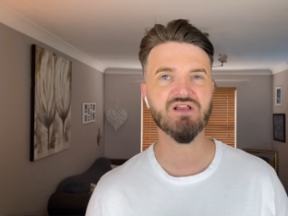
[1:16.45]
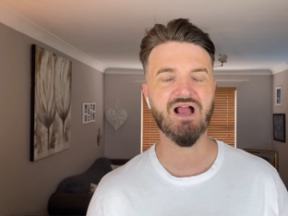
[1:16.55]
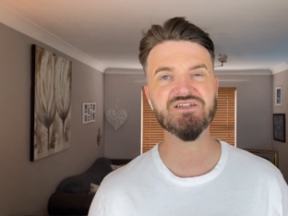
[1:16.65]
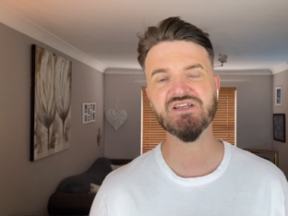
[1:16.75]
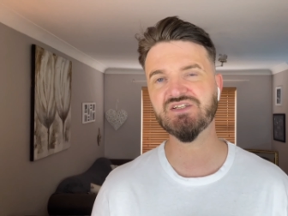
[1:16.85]

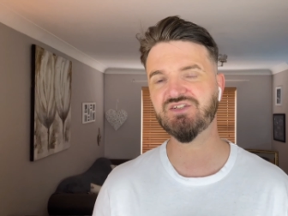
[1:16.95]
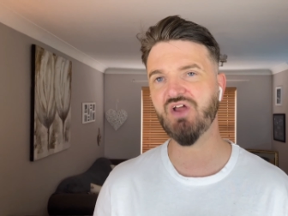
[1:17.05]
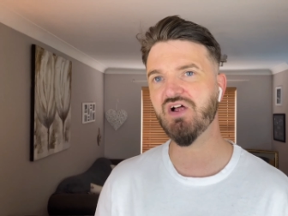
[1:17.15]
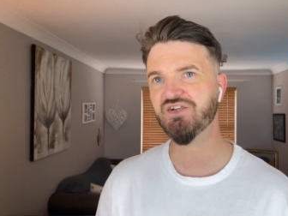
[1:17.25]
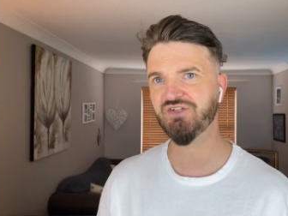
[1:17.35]
As it
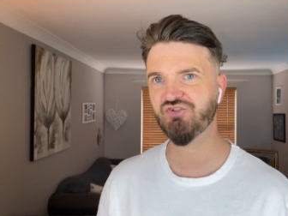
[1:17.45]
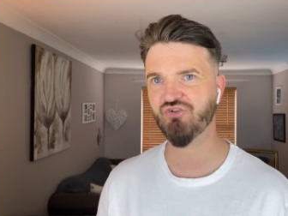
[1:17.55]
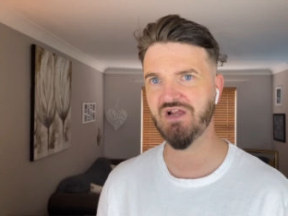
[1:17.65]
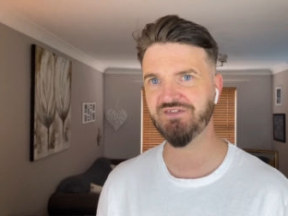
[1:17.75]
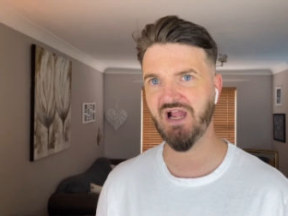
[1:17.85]
starts to
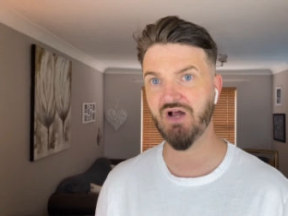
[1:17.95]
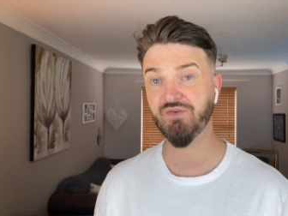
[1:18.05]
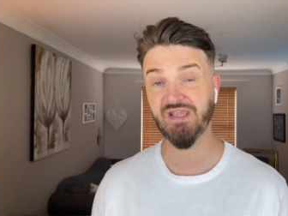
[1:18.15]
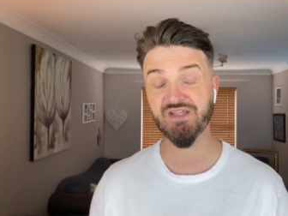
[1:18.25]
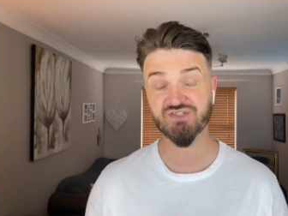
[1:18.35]
dry
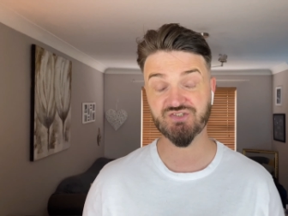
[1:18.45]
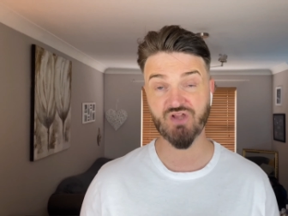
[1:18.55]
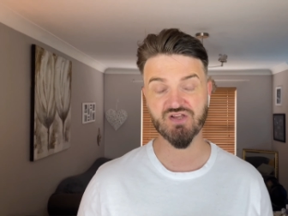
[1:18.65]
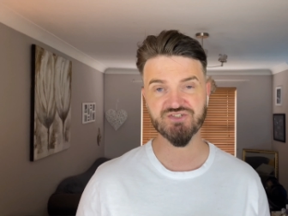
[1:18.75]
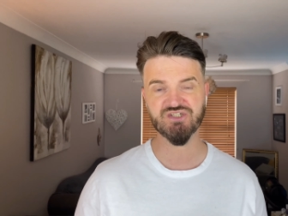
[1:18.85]
down, it
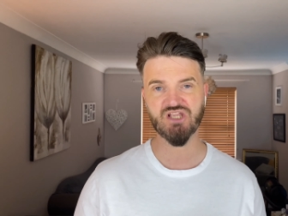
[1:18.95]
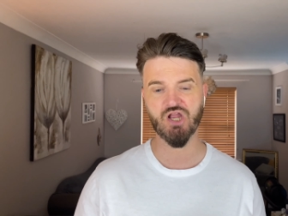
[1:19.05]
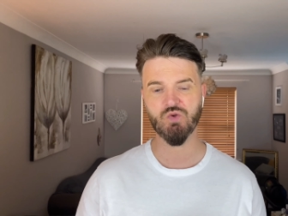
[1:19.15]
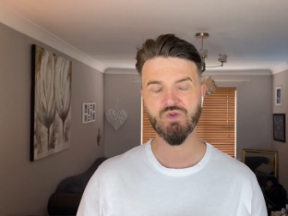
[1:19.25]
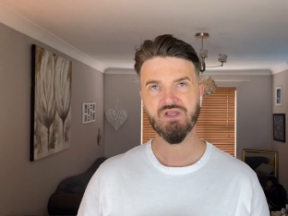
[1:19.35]
starts to
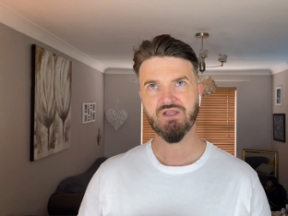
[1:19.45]
go